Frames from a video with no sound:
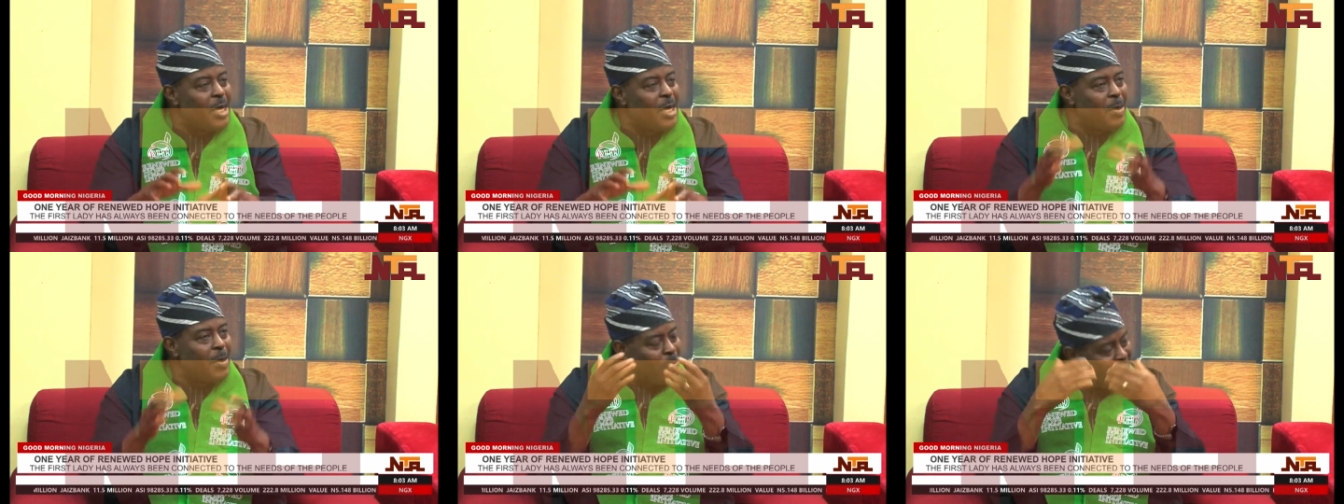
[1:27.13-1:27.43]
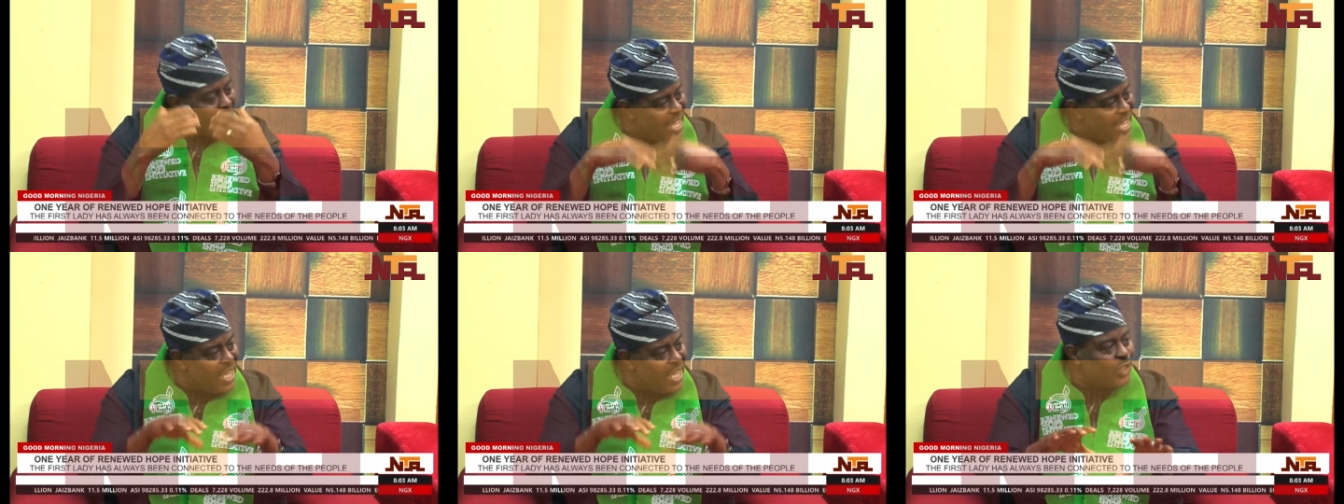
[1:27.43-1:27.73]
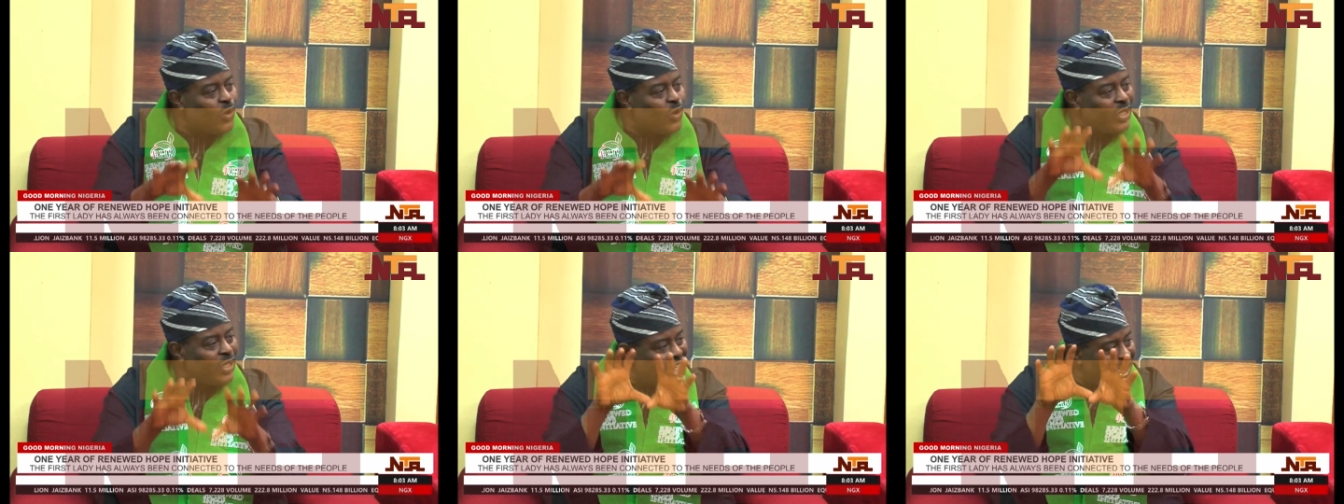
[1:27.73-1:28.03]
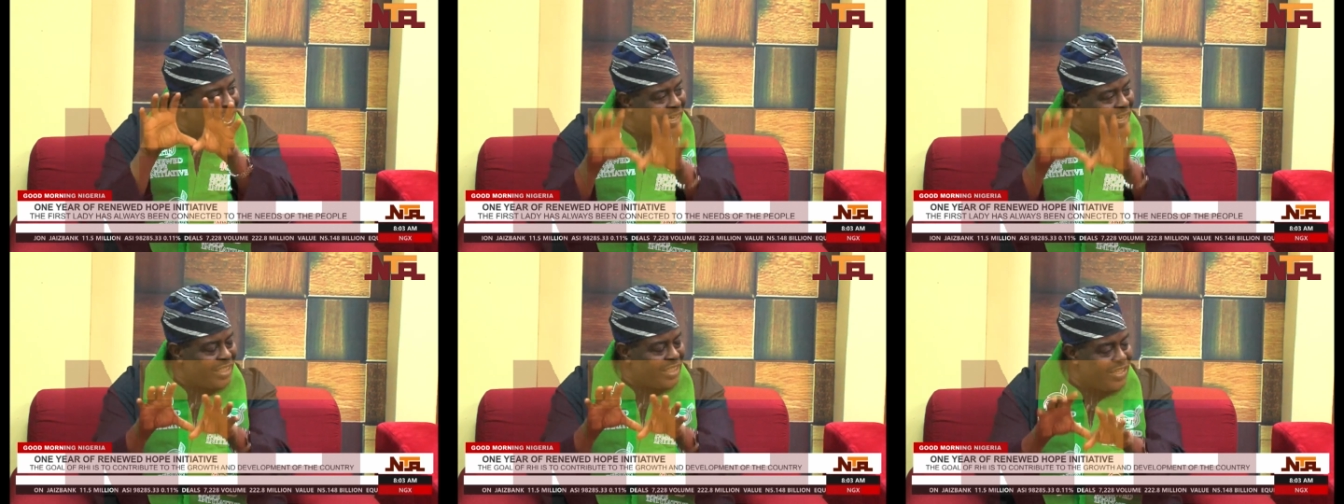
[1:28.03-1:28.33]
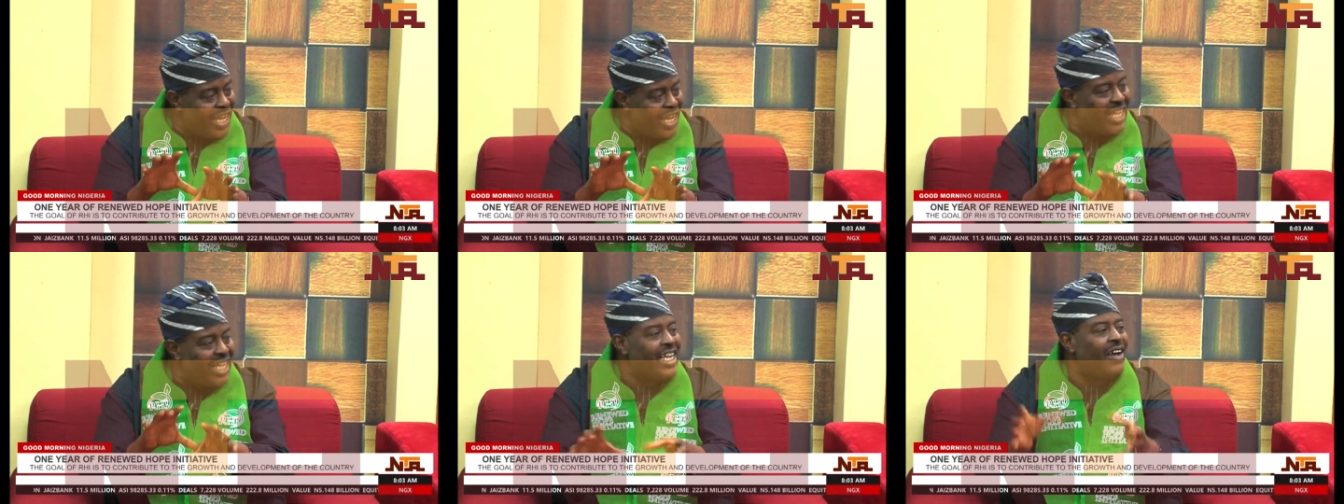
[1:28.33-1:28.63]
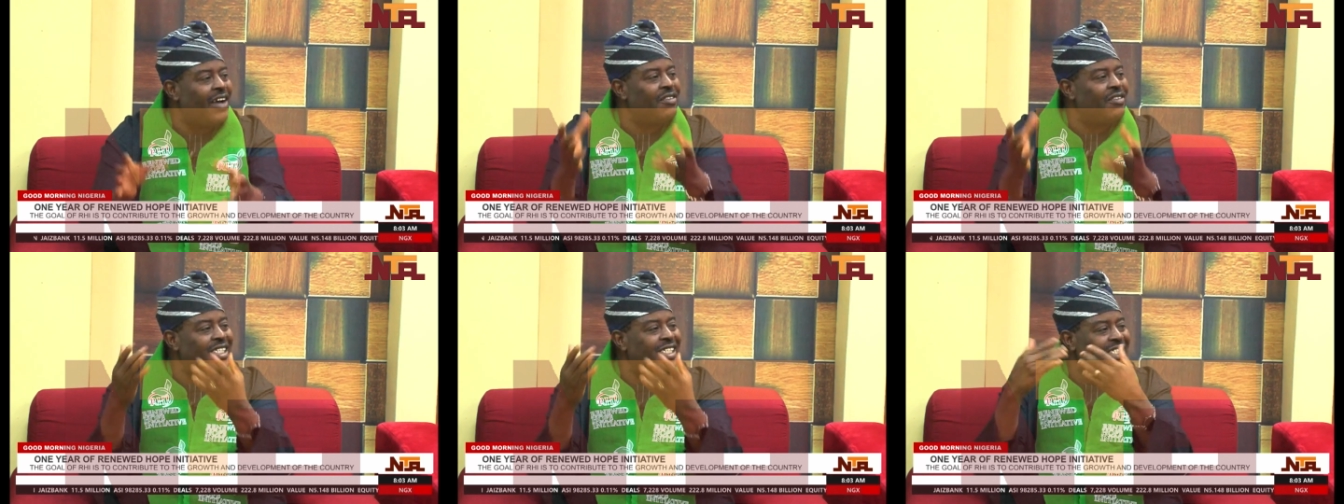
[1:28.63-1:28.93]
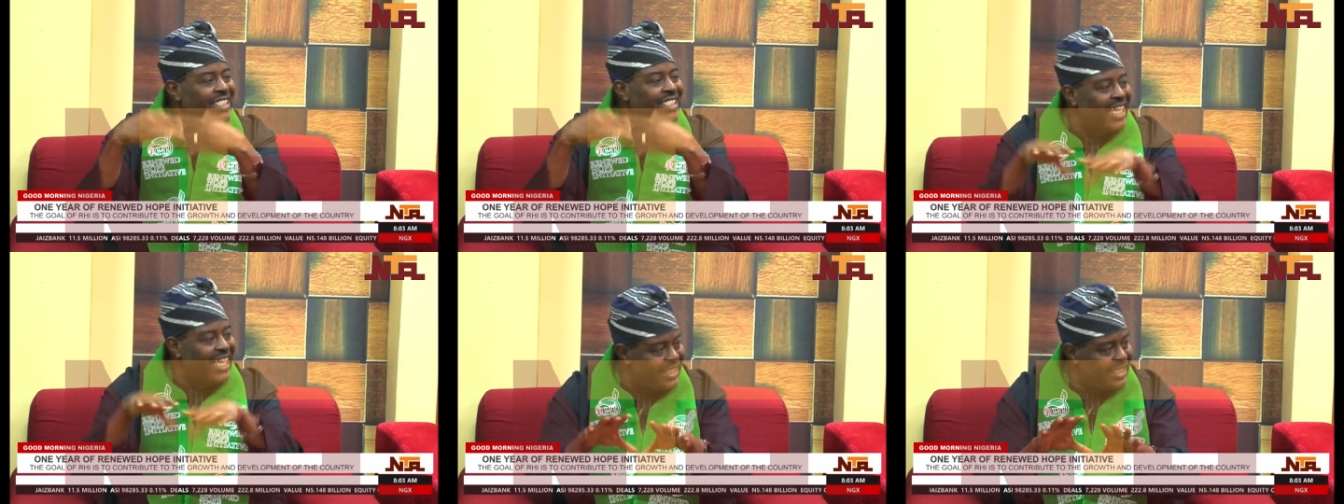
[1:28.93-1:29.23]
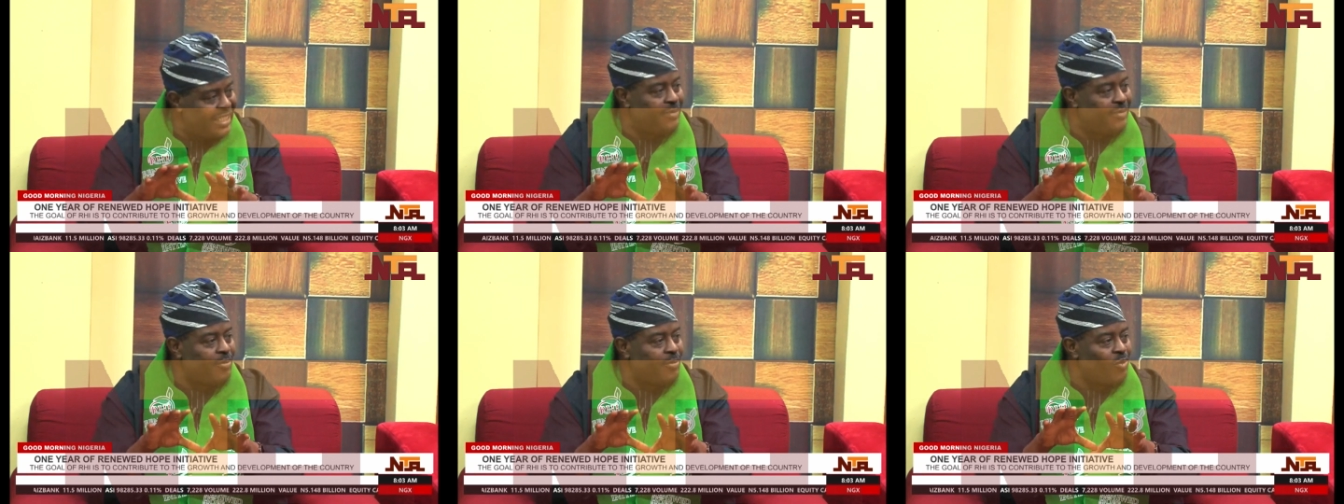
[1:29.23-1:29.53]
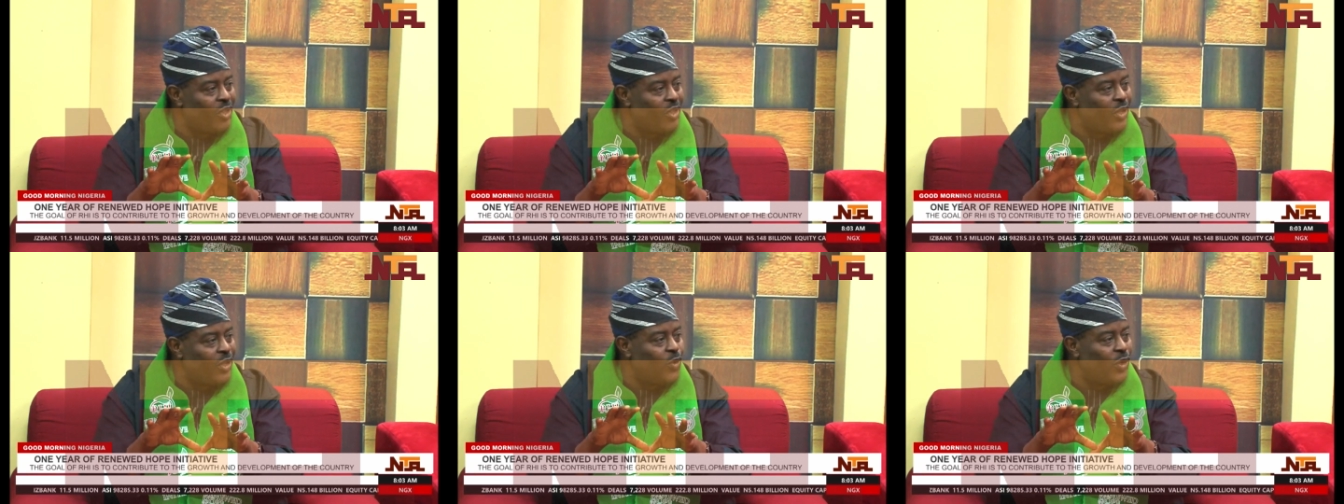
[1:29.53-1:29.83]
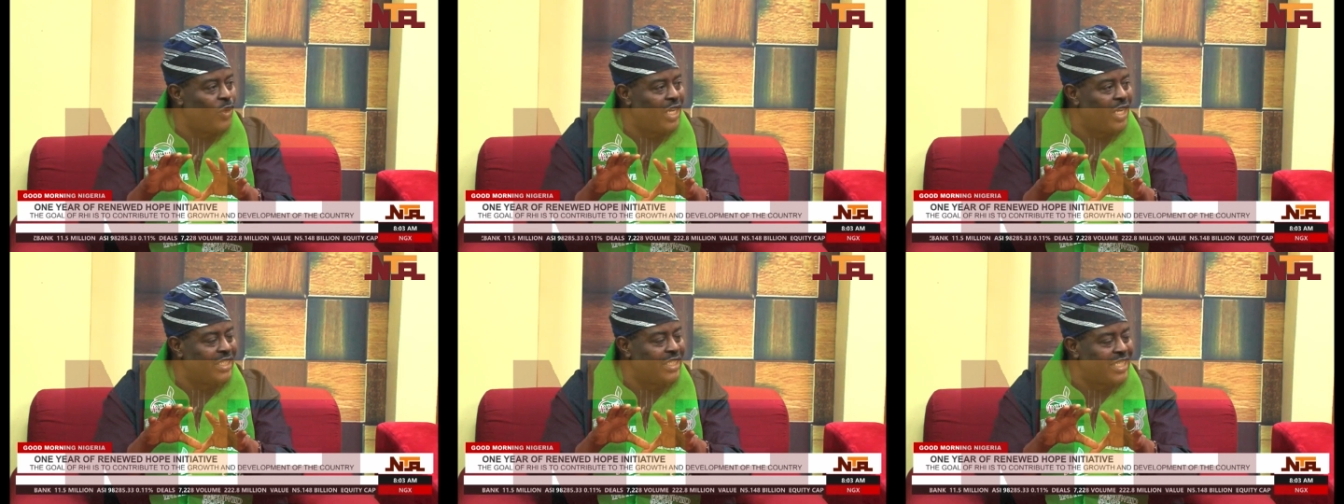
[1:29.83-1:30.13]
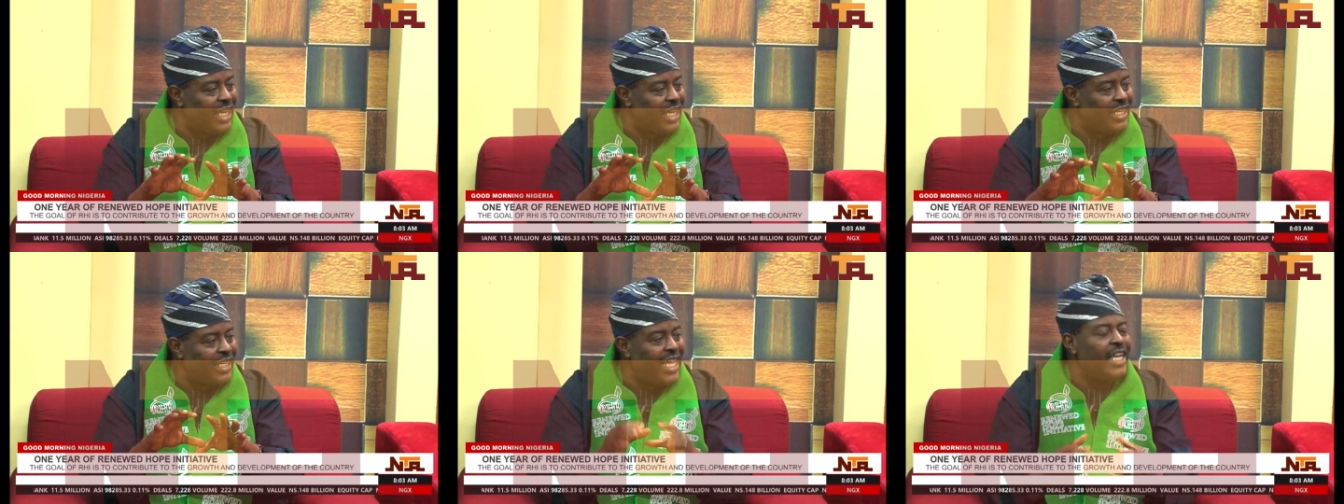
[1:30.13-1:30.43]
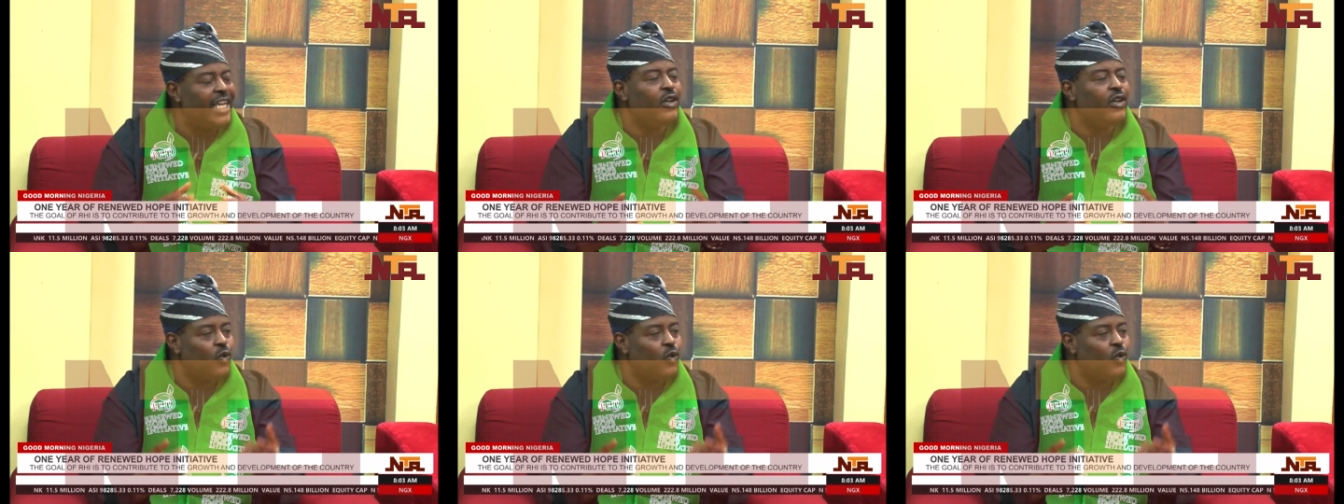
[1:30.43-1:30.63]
based on the criteria they have set. You understand? Then